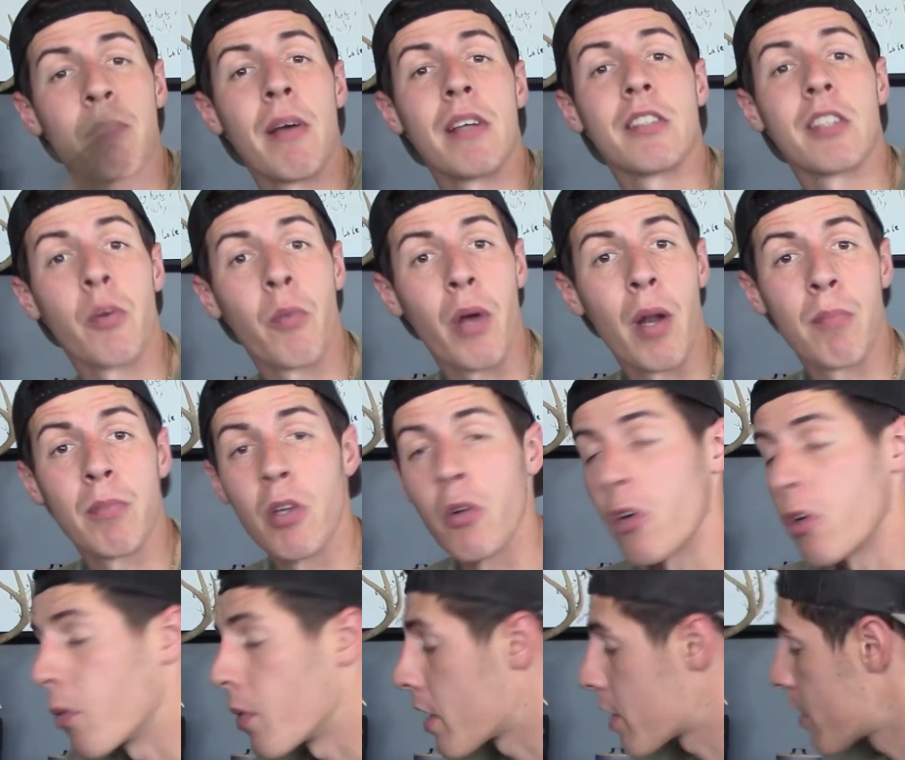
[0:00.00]
basically what I'm
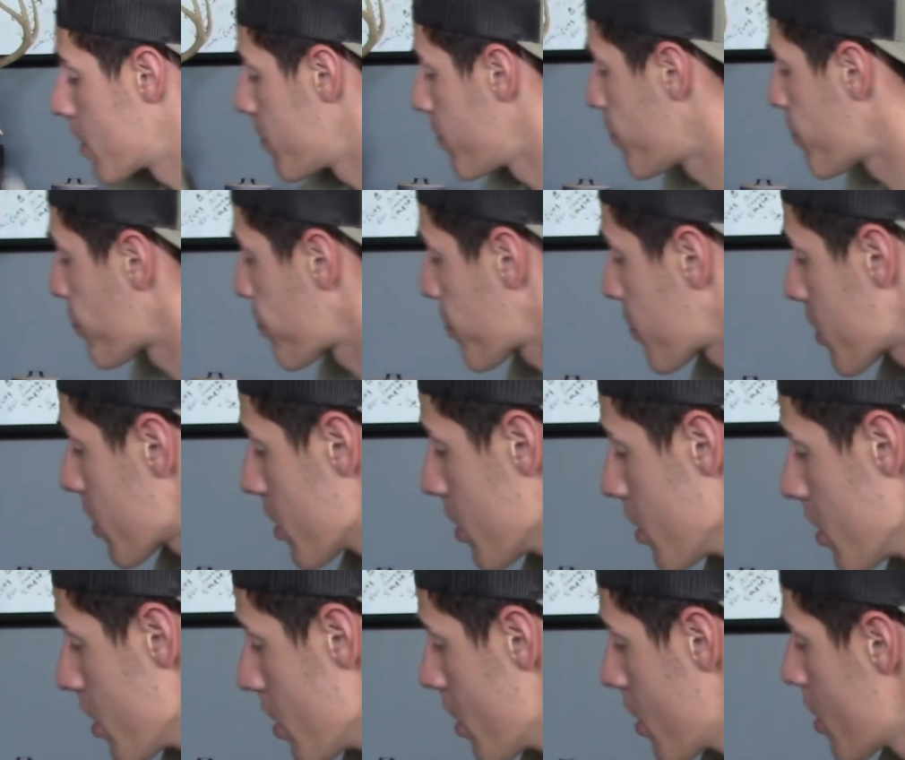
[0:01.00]
doing with.
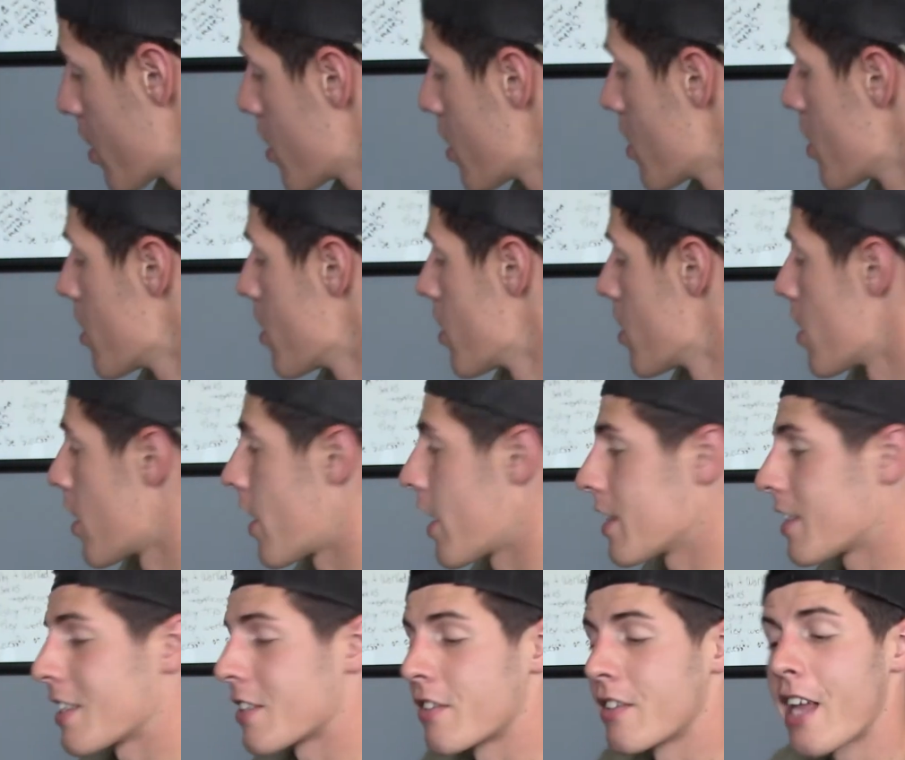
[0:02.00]
All
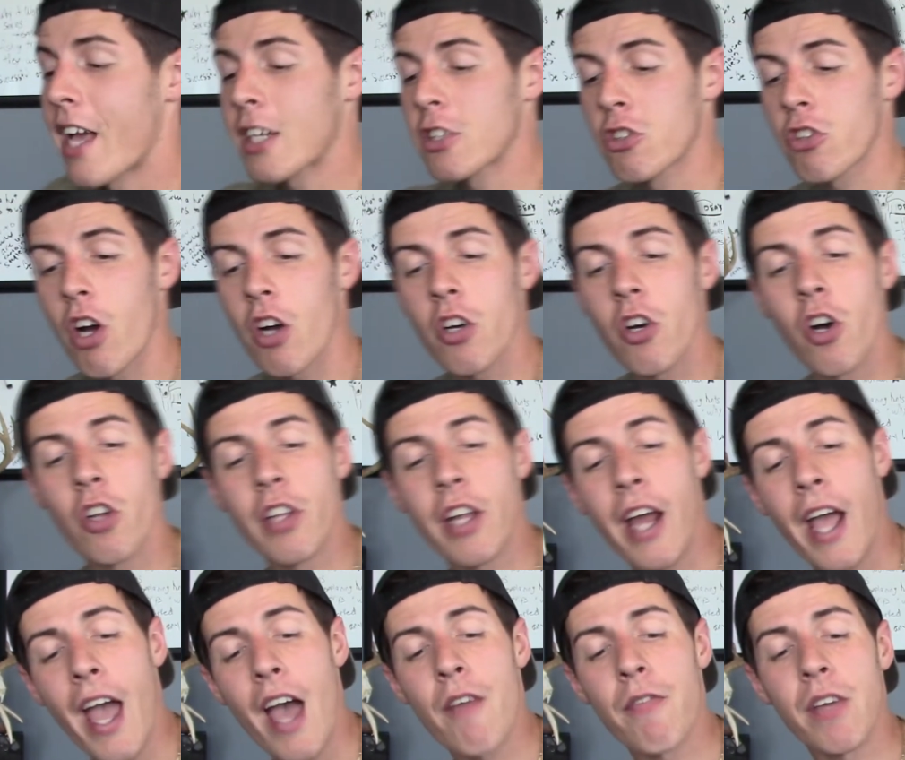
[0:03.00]
right, this next grunt call
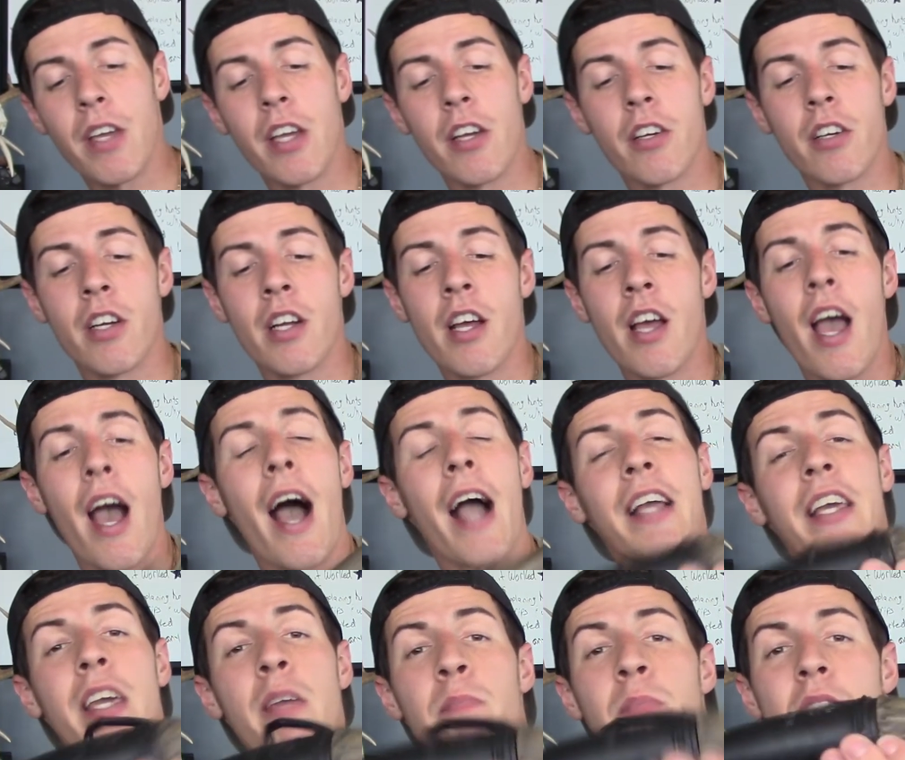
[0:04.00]
that I have here, I
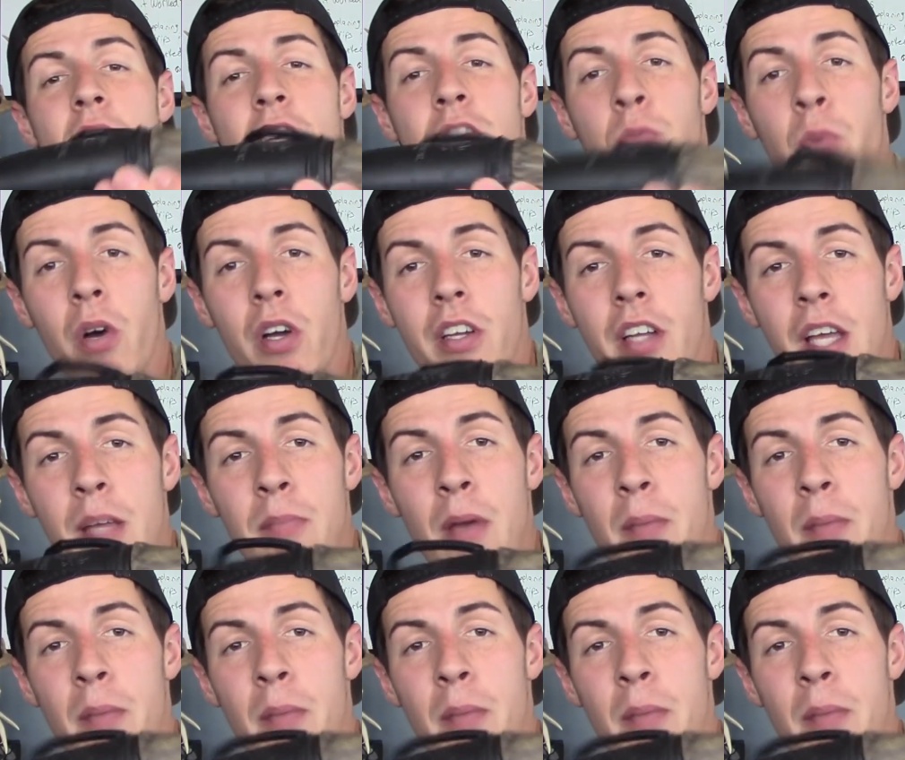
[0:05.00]
keep this one in